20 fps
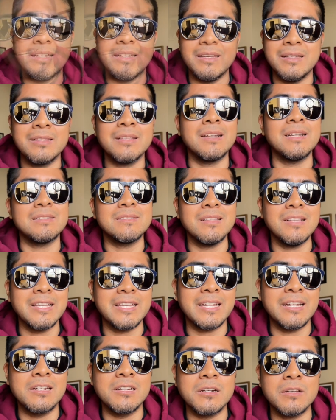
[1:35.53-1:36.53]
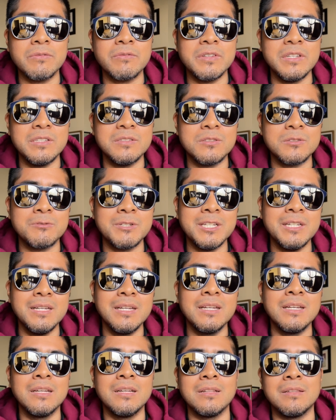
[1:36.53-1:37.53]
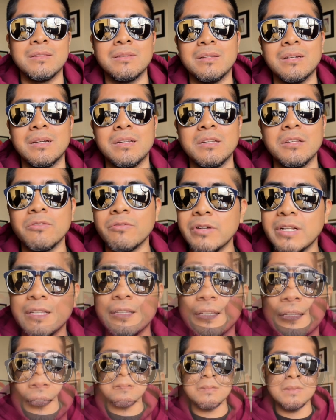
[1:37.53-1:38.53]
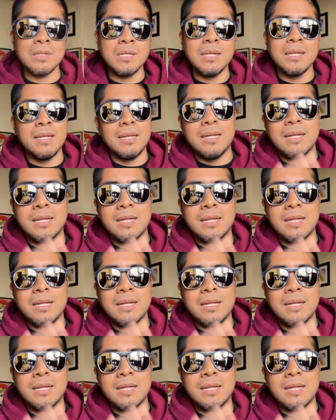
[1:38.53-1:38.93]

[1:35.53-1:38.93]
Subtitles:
it has like a lot of history, the Neophan lenses.